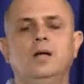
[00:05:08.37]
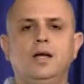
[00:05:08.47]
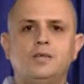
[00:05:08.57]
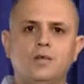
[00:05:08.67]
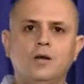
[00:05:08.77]

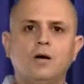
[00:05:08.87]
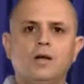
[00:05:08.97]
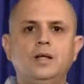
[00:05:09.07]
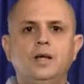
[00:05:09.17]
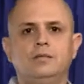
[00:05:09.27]
as they are
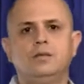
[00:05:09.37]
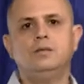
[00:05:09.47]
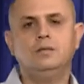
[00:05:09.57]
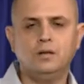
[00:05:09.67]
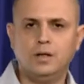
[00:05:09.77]

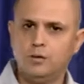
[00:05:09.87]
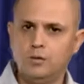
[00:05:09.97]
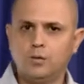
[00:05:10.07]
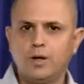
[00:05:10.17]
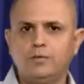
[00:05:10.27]
connected, and you
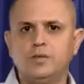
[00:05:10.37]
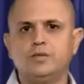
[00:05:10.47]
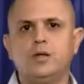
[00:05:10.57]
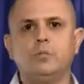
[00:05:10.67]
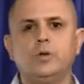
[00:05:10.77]
don't have to
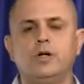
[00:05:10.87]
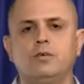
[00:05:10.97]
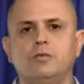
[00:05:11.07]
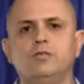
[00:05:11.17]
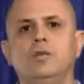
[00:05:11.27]
stop
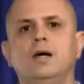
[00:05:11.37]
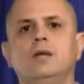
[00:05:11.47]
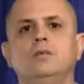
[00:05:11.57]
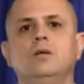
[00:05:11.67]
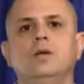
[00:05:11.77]
production for
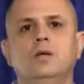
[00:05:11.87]
that.